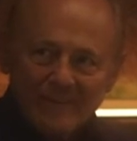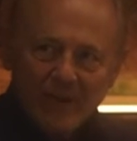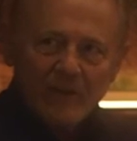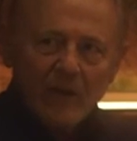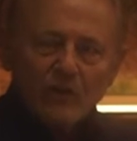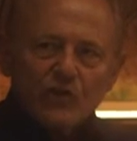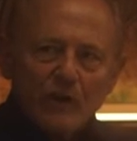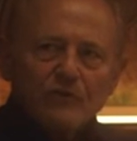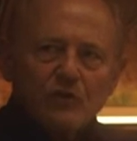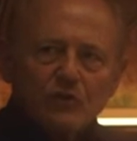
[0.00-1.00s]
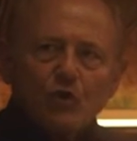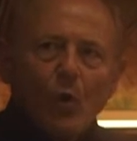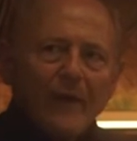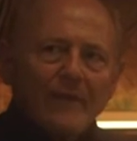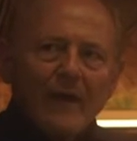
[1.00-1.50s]
And the young chefs are
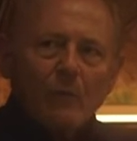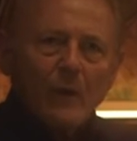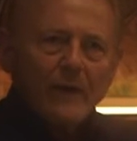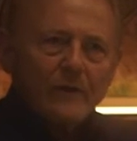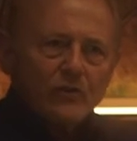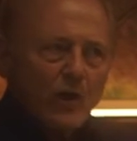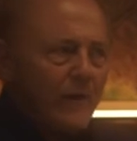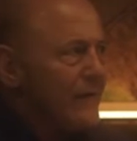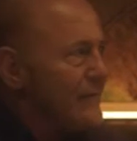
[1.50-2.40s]
going that way in China?